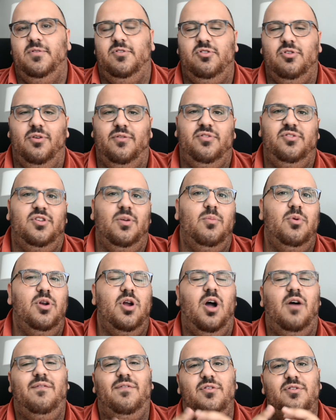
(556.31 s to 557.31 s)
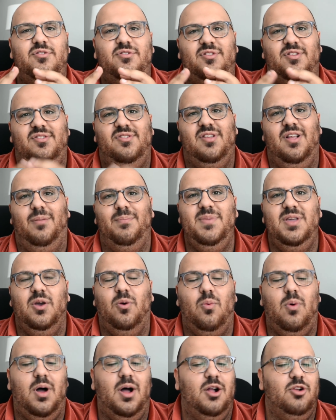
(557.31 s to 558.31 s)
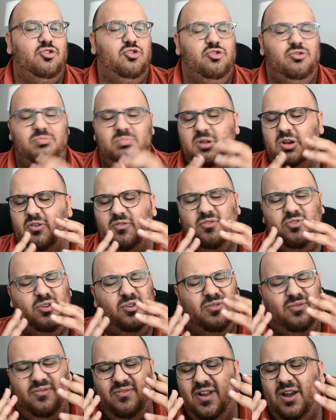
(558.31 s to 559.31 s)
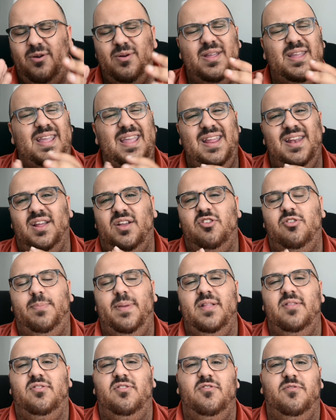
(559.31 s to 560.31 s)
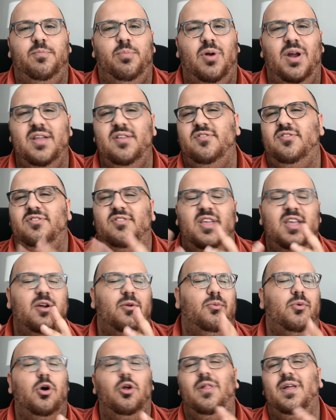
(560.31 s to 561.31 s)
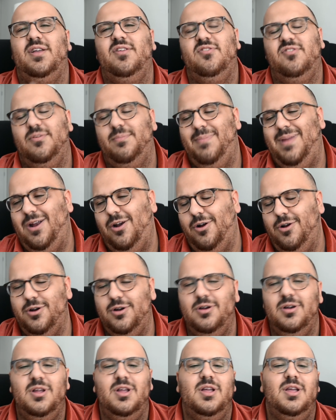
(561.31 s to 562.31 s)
So if someone offers to sell me a watch, for a very inexpensive price, say a Rolex Submariner,